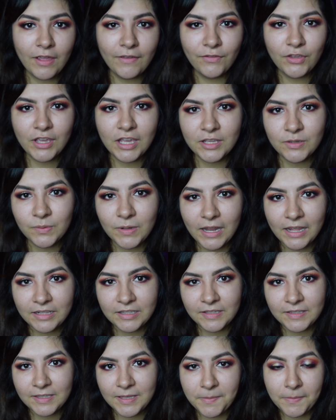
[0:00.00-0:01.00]
if you guys would like
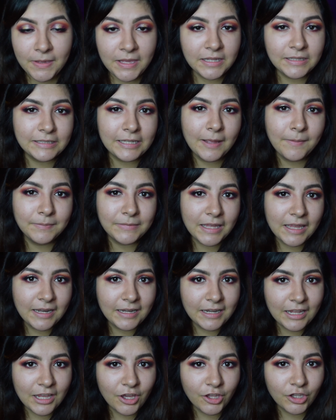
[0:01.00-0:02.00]
to see me attempt
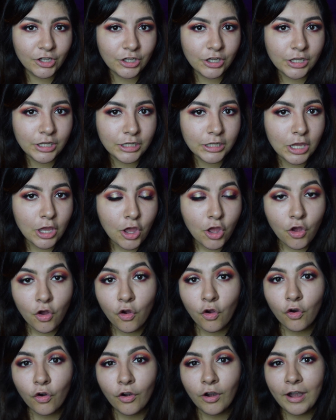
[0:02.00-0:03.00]
any other look
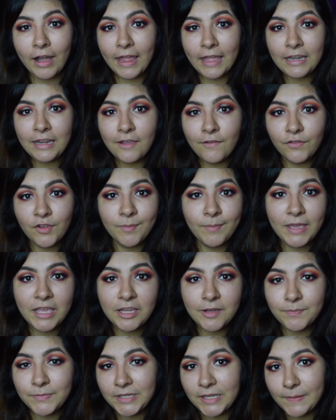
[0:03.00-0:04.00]
or any of your
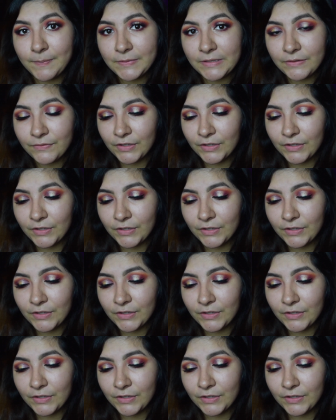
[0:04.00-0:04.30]
makeup tips.